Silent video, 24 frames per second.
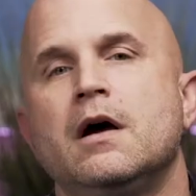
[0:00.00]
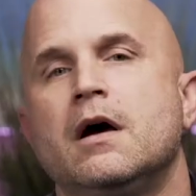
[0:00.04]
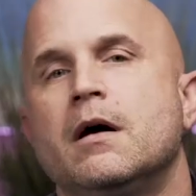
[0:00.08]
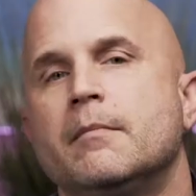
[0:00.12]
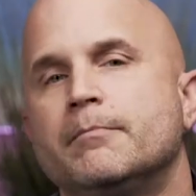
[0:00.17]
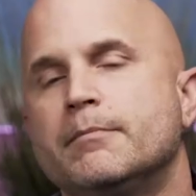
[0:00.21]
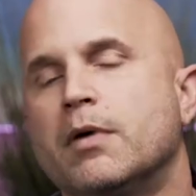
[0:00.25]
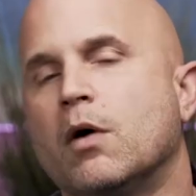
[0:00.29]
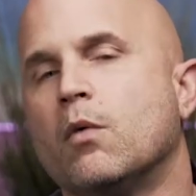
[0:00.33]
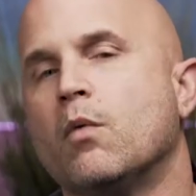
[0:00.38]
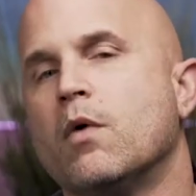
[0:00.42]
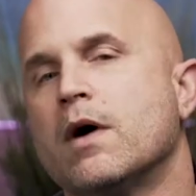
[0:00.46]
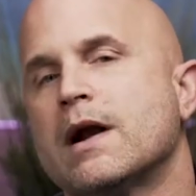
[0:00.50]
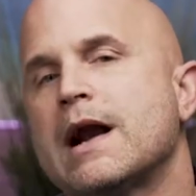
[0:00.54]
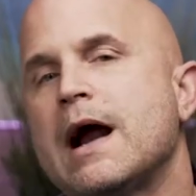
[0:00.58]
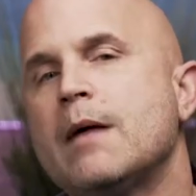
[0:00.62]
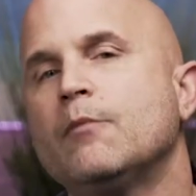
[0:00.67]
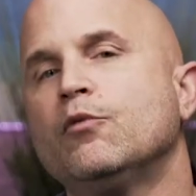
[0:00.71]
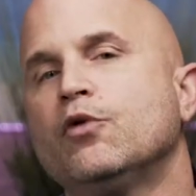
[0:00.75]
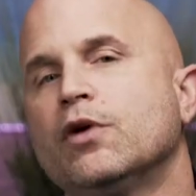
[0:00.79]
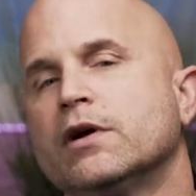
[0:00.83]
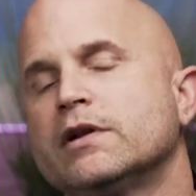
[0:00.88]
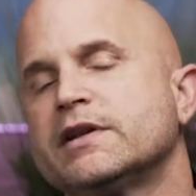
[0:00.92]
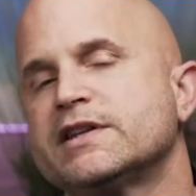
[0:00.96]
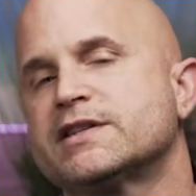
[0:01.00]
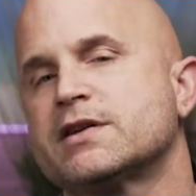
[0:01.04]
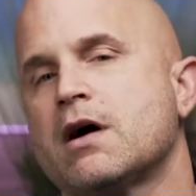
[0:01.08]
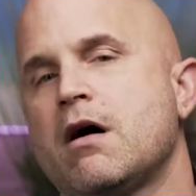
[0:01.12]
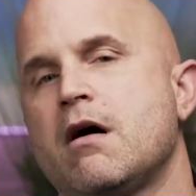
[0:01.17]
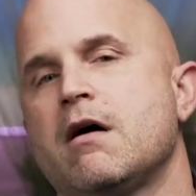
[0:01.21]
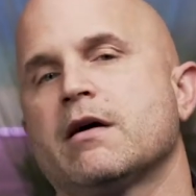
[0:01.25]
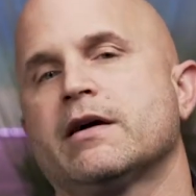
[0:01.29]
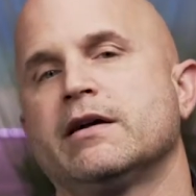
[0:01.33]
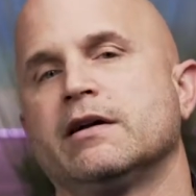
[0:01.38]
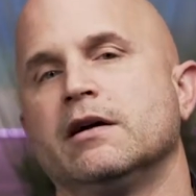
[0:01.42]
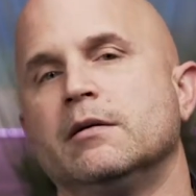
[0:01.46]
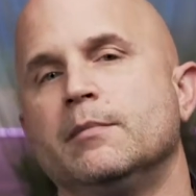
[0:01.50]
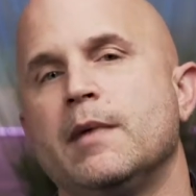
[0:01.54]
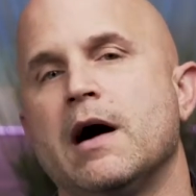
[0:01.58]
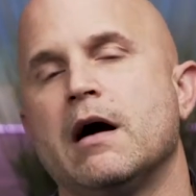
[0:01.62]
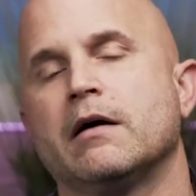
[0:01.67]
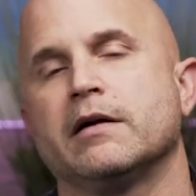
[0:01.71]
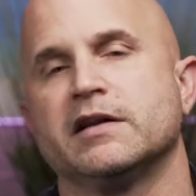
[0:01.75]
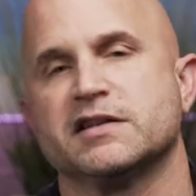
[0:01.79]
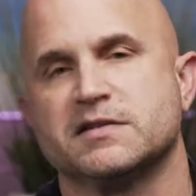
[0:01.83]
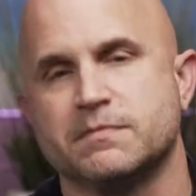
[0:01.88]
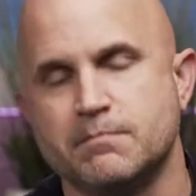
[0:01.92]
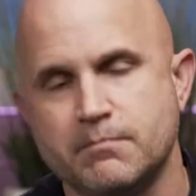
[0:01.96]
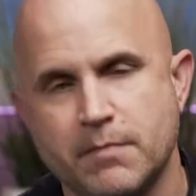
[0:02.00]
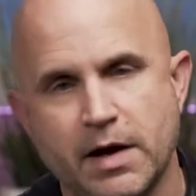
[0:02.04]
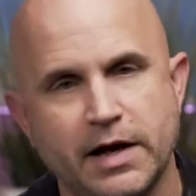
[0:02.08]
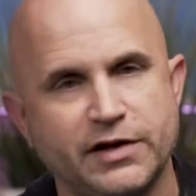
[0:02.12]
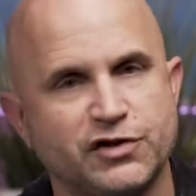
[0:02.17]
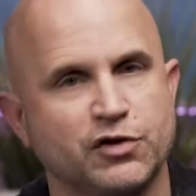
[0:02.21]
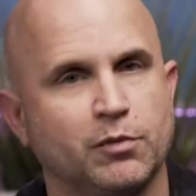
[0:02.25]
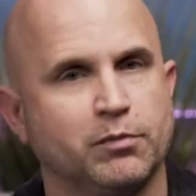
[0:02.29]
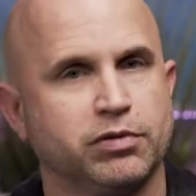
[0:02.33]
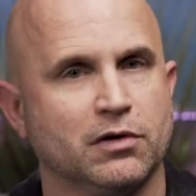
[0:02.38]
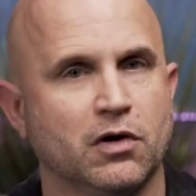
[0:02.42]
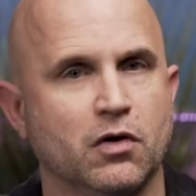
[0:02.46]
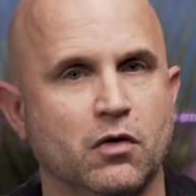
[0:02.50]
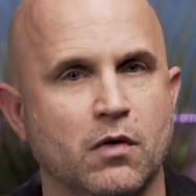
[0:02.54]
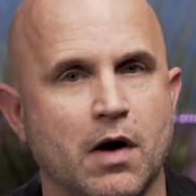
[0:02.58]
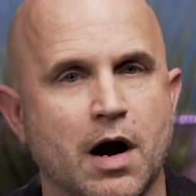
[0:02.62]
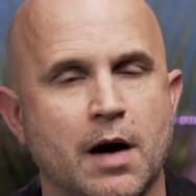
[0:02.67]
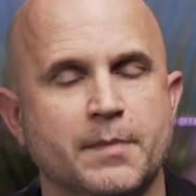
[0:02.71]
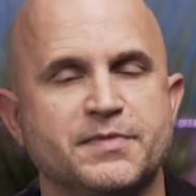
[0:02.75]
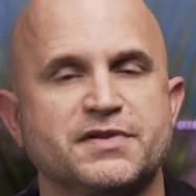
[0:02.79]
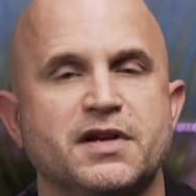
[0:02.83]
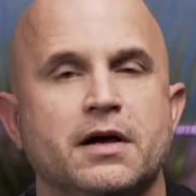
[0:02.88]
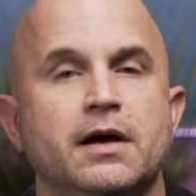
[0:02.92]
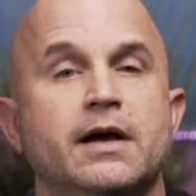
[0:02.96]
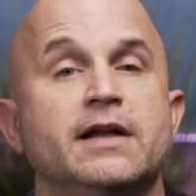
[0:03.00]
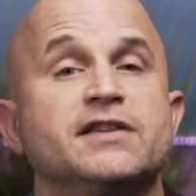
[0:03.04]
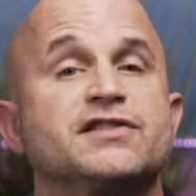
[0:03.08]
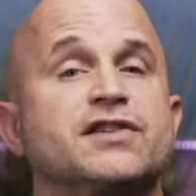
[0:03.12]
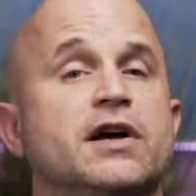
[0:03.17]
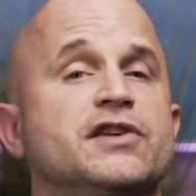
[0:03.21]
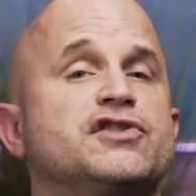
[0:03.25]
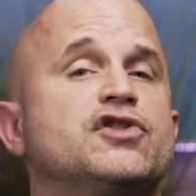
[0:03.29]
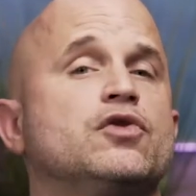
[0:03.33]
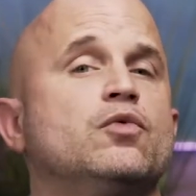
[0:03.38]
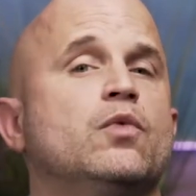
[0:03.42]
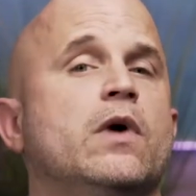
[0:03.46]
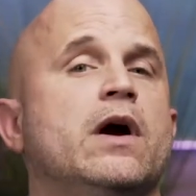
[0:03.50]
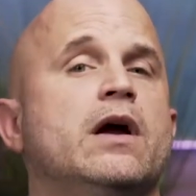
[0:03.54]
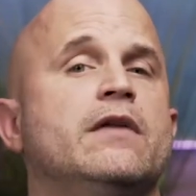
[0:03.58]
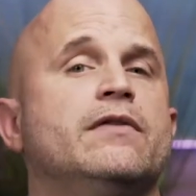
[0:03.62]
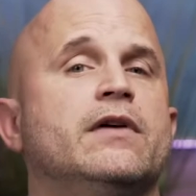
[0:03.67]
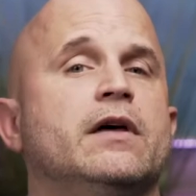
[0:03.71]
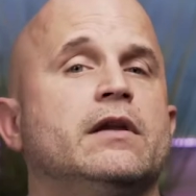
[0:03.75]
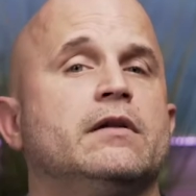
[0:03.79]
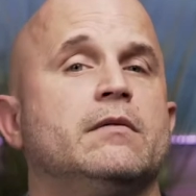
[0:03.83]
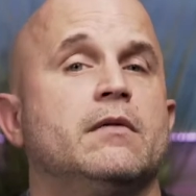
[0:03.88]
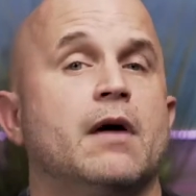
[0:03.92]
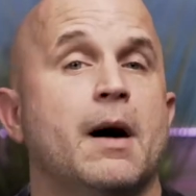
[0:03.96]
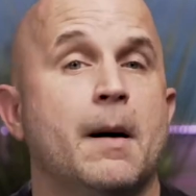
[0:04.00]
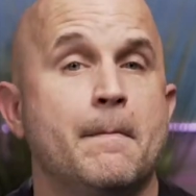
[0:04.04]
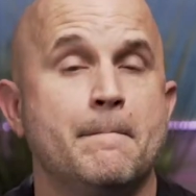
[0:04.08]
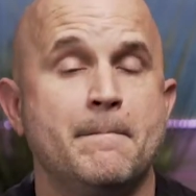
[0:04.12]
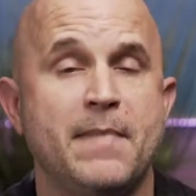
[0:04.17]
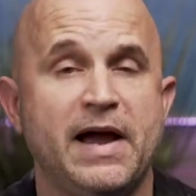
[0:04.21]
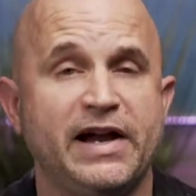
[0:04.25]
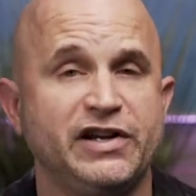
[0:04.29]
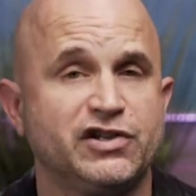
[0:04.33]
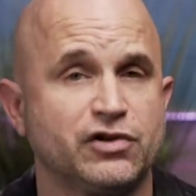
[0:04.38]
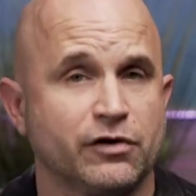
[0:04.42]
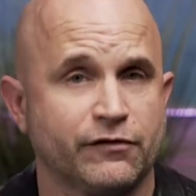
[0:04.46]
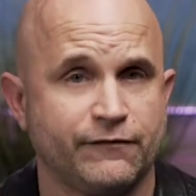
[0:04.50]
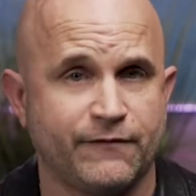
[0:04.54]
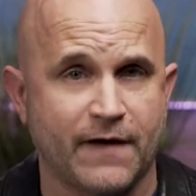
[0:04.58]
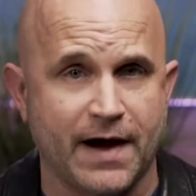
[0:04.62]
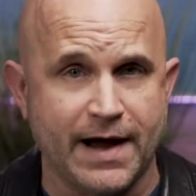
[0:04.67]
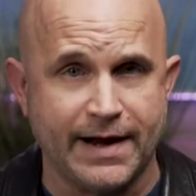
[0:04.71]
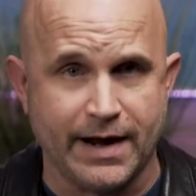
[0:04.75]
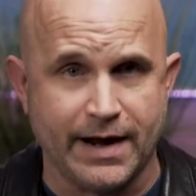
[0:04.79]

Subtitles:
But what I'm really talking about is major blow-ups in such a way that a major fight